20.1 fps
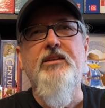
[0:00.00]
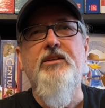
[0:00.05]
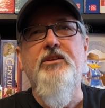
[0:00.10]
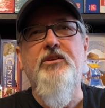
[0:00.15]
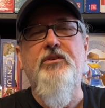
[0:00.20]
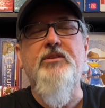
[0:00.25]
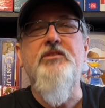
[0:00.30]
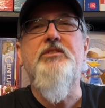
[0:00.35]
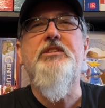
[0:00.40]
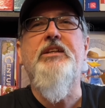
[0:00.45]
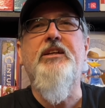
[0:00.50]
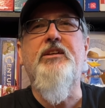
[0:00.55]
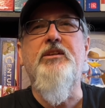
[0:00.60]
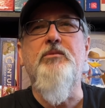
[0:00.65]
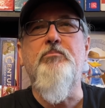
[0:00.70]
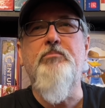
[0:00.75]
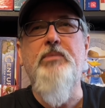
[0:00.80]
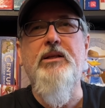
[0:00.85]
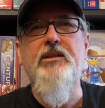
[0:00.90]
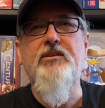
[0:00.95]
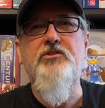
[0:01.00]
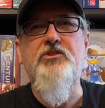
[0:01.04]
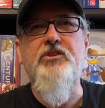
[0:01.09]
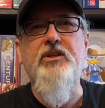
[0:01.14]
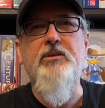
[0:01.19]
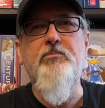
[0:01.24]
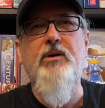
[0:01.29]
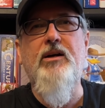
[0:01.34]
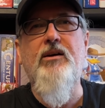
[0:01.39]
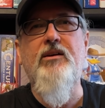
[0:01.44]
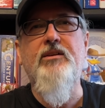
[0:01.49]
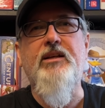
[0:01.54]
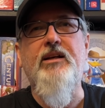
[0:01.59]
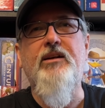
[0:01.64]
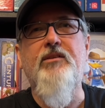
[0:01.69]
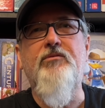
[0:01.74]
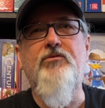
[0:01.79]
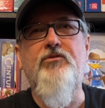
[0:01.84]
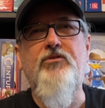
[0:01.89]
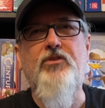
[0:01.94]
You can take a military marker
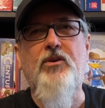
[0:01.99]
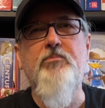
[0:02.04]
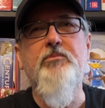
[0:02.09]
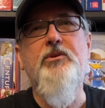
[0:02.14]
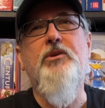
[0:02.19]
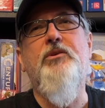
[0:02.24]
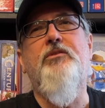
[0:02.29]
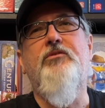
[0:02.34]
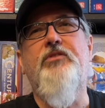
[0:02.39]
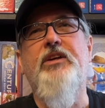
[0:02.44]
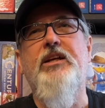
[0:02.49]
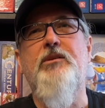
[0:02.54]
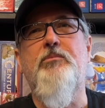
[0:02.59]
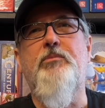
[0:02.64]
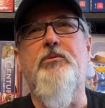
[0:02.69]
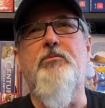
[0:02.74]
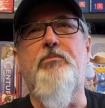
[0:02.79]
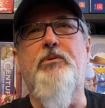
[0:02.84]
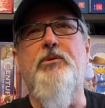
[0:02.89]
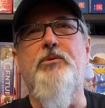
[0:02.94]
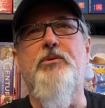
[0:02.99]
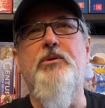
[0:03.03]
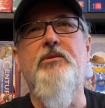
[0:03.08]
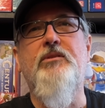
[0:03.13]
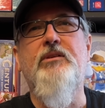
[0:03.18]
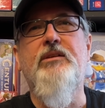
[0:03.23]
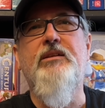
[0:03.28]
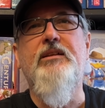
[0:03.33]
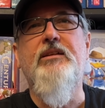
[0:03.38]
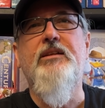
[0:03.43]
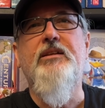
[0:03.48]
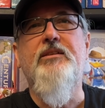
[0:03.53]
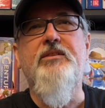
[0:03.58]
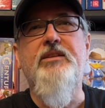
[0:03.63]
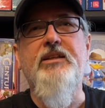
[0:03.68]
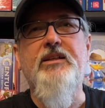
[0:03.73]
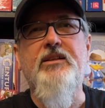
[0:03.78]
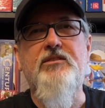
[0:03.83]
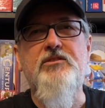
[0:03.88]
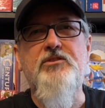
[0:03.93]
from your available pool,
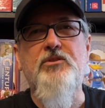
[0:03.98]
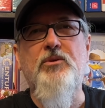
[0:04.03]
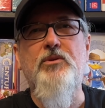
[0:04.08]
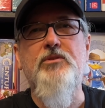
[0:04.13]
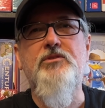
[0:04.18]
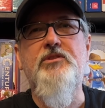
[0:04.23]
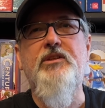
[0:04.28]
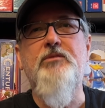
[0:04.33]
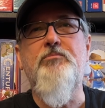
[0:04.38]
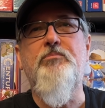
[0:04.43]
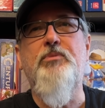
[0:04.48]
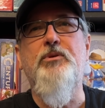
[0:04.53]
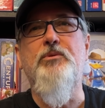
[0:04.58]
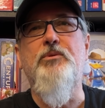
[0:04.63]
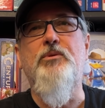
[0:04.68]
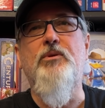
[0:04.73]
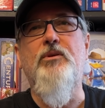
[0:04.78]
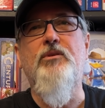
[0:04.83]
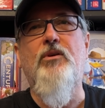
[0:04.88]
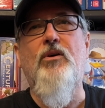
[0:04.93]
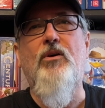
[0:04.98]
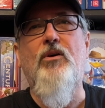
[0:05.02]
the exhausted pool